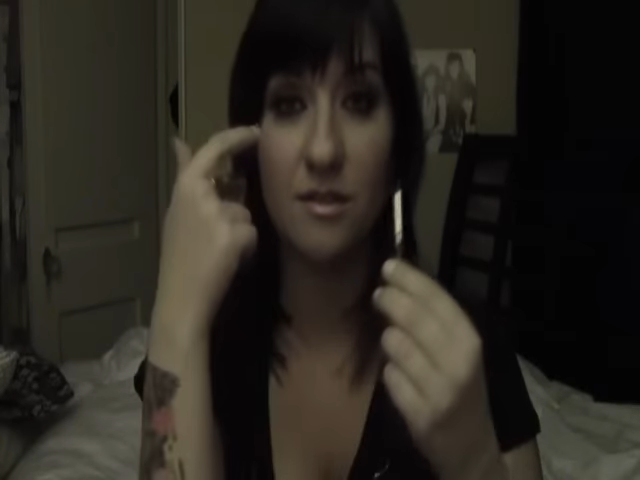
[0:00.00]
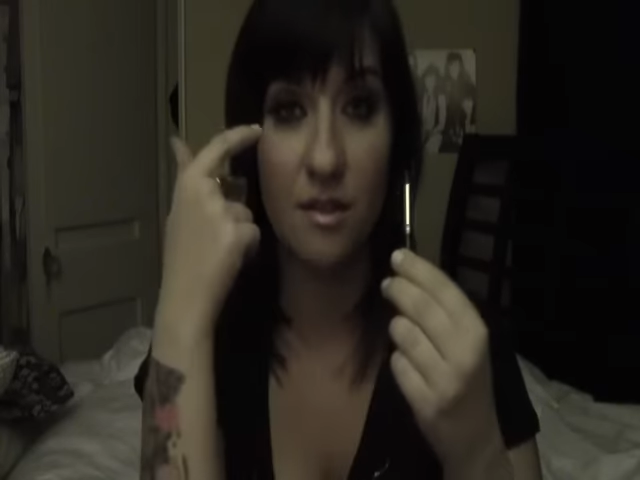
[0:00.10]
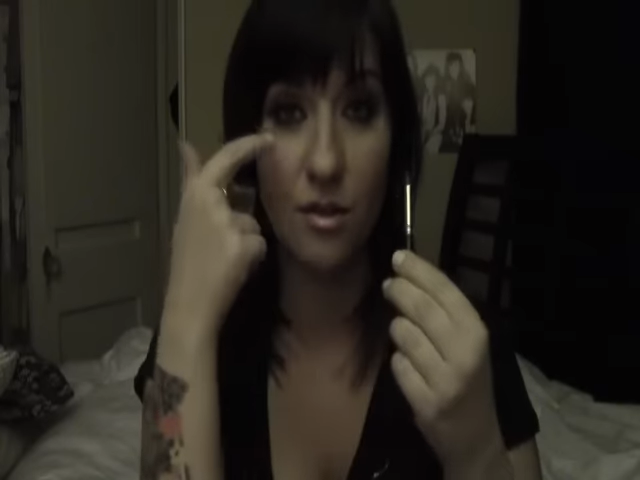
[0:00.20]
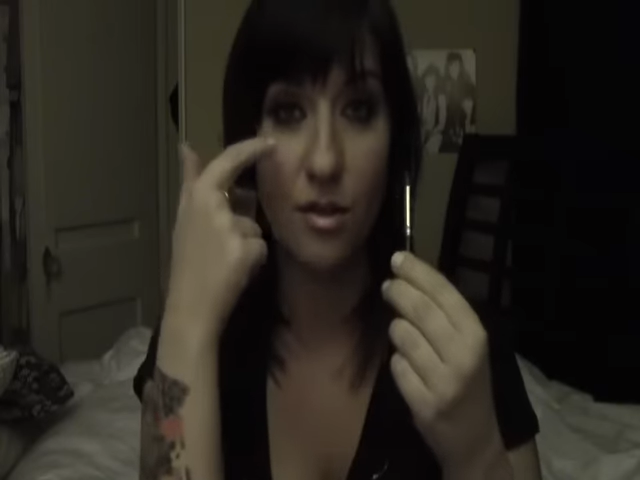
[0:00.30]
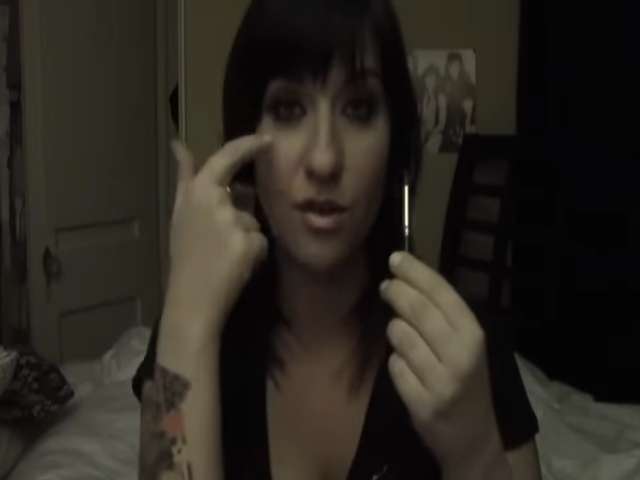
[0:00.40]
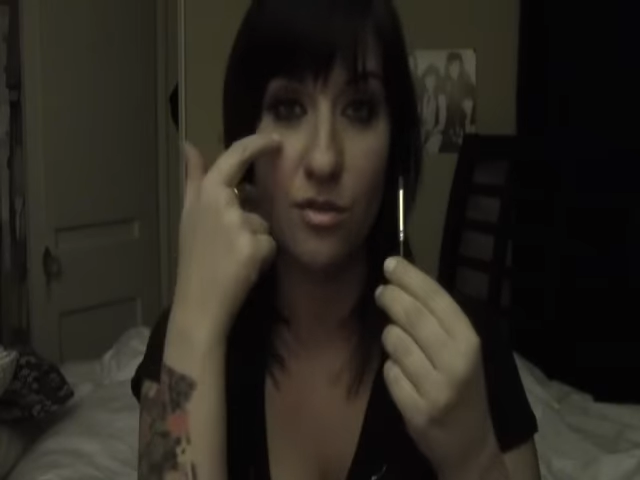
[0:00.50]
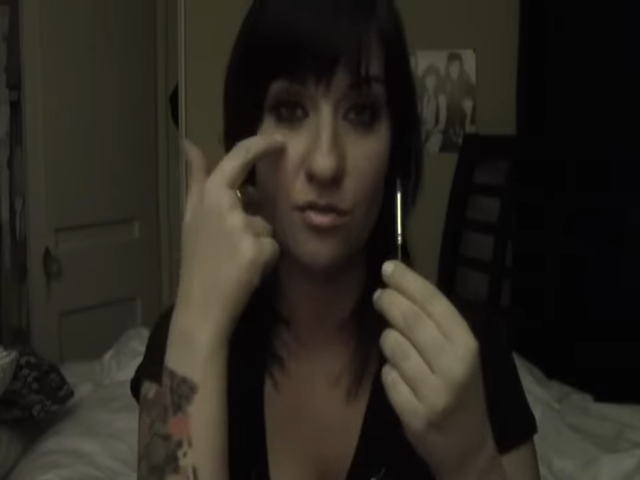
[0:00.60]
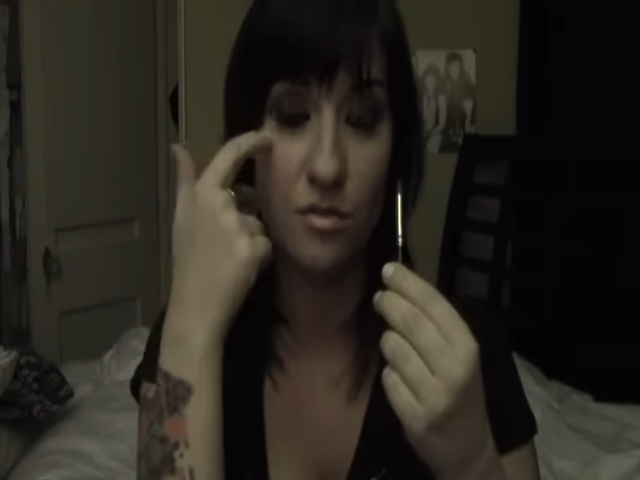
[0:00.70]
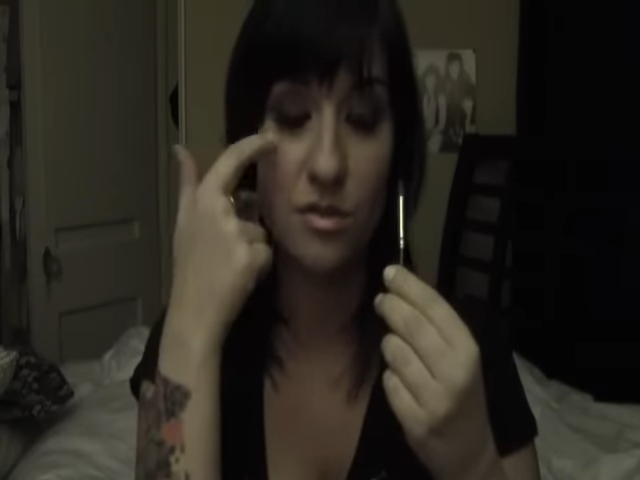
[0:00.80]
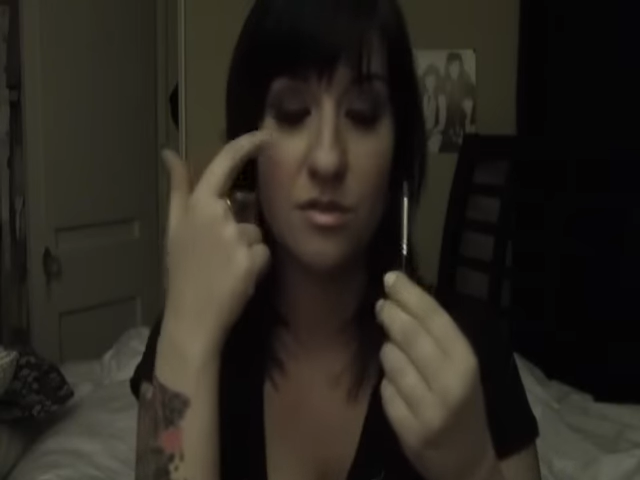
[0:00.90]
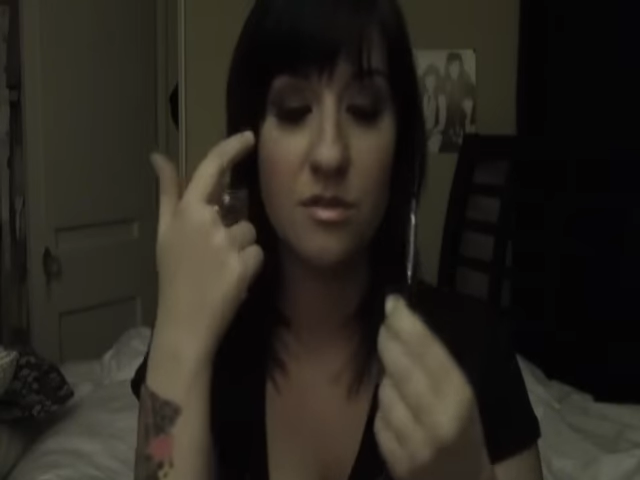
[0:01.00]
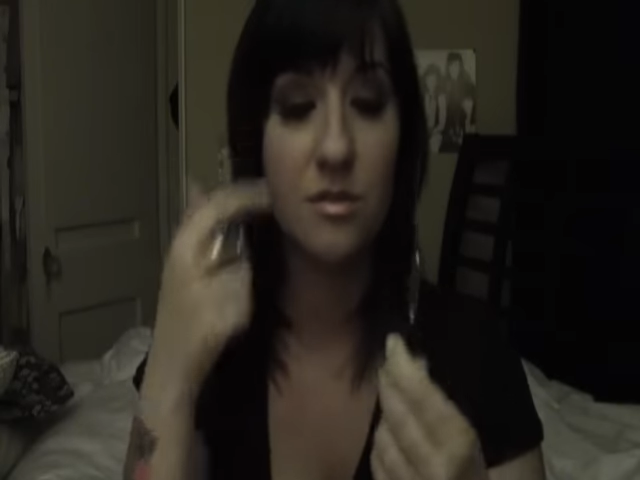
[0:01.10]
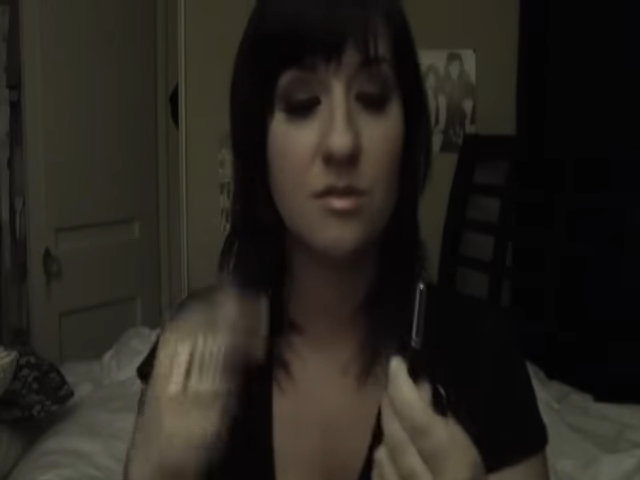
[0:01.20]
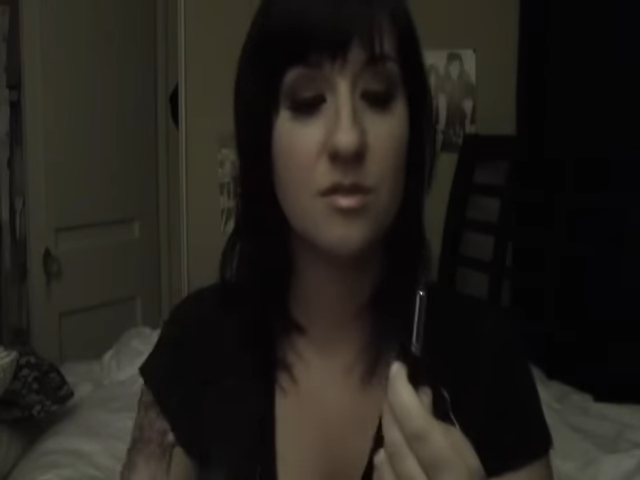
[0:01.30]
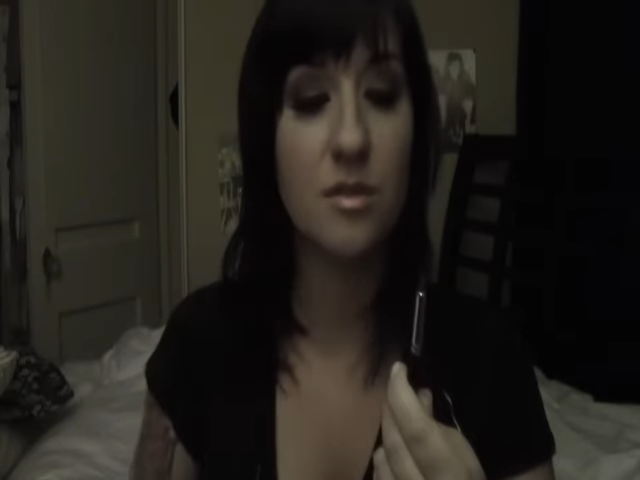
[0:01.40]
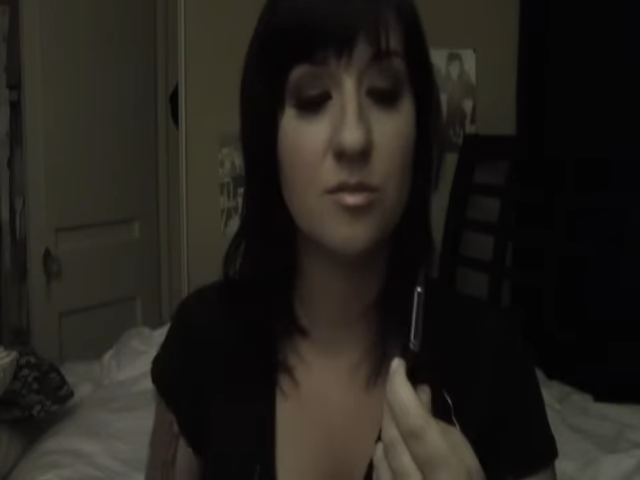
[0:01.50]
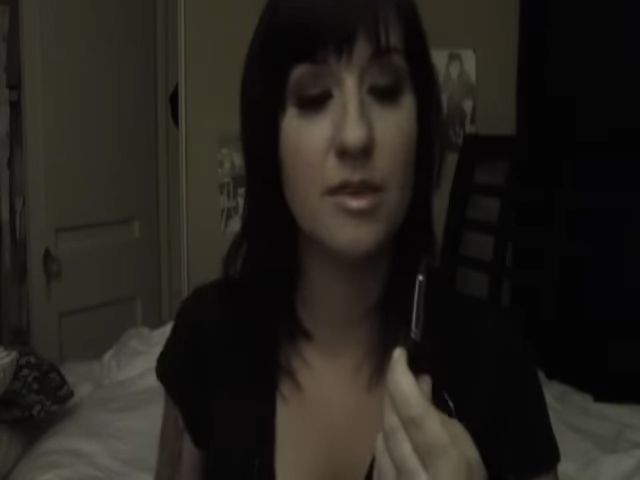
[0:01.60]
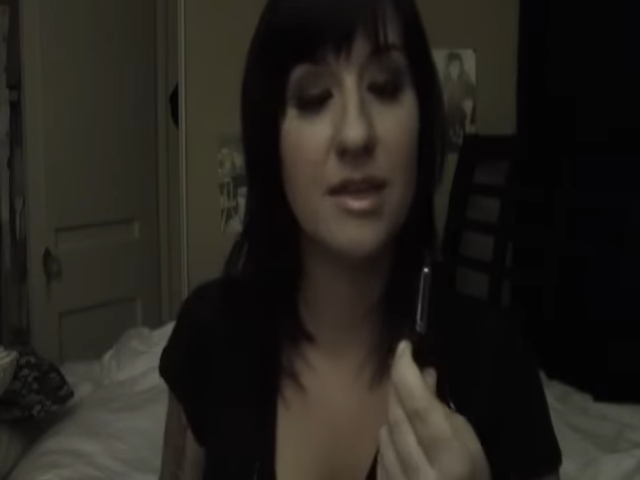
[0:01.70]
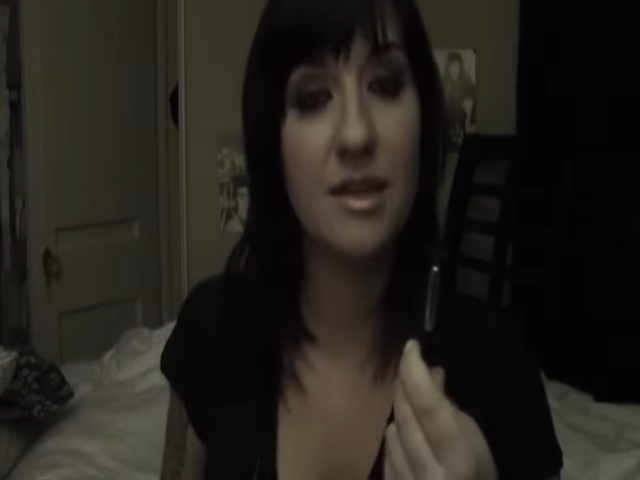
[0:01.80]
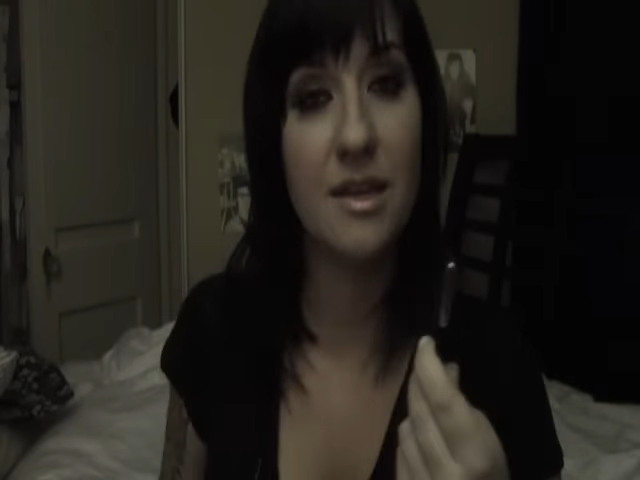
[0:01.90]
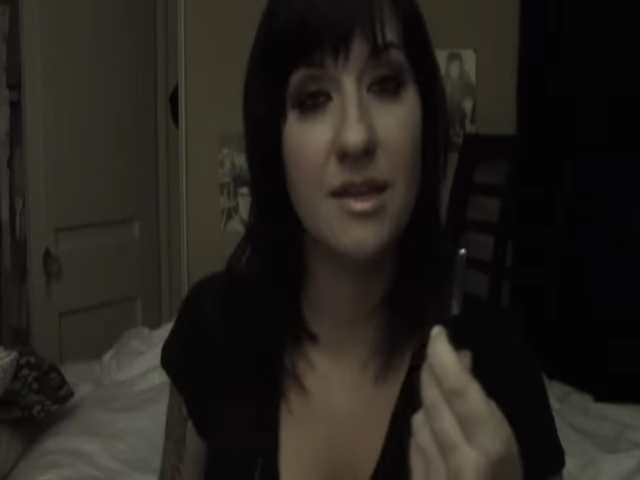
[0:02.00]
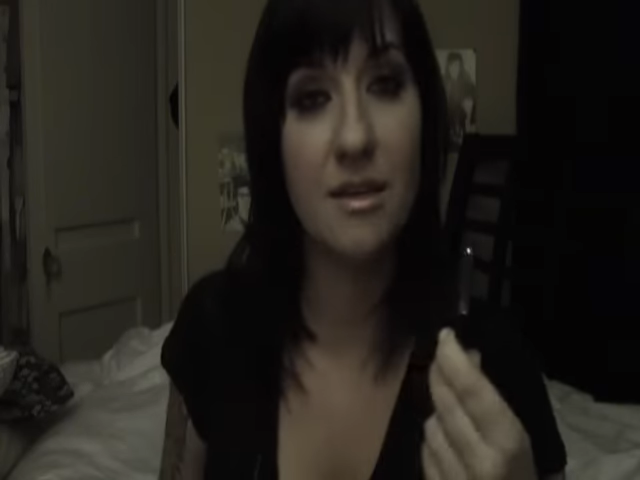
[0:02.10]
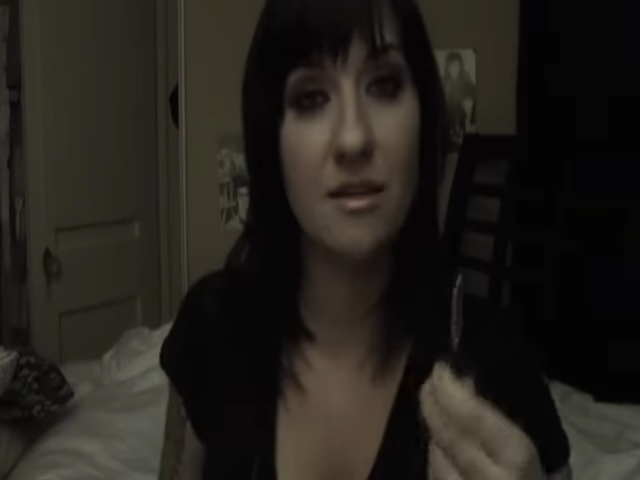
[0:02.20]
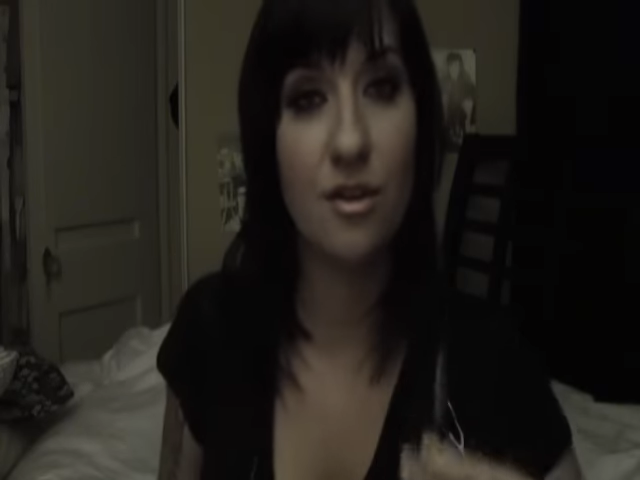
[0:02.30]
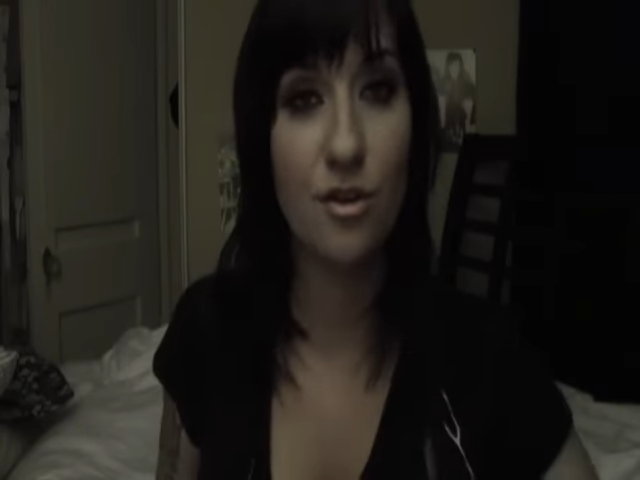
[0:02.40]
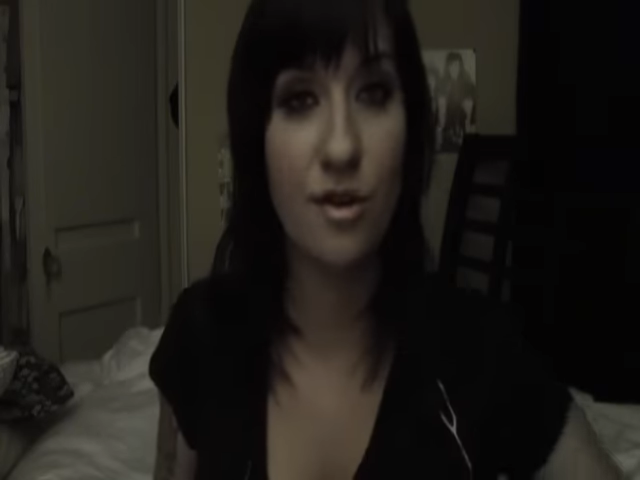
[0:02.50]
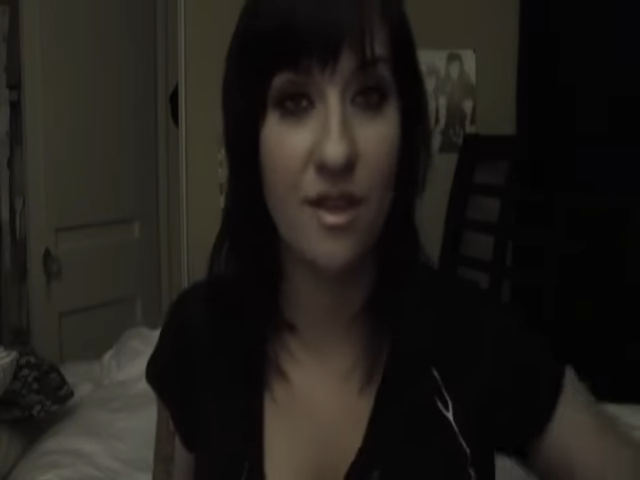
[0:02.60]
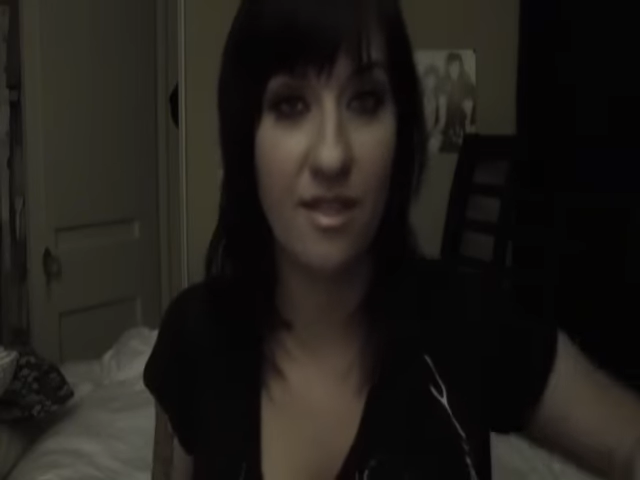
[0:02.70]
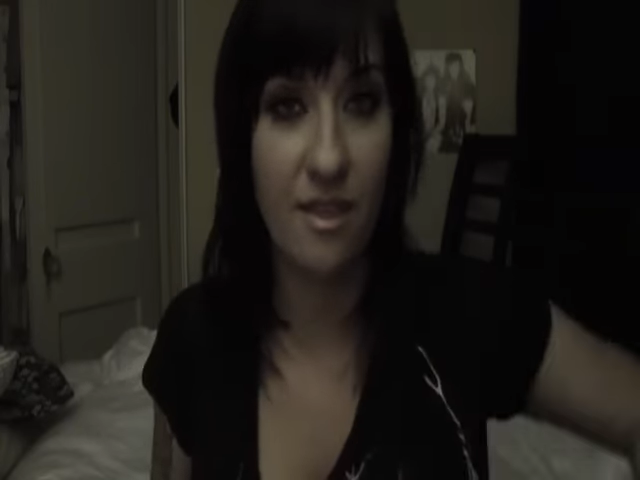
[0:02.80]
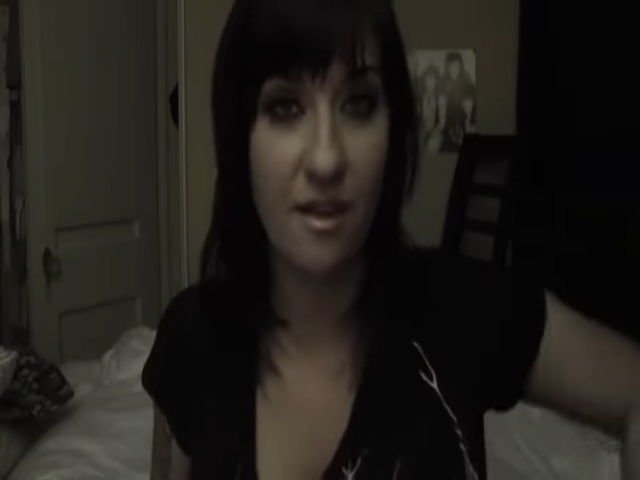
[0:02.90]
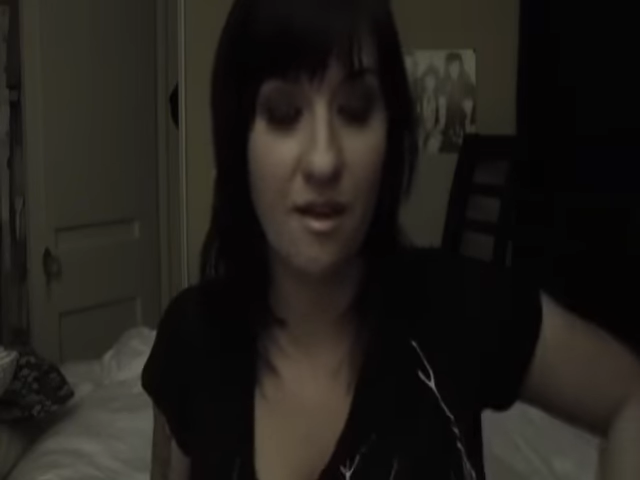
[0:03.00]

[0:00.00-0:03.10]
that are used to blend in underneath the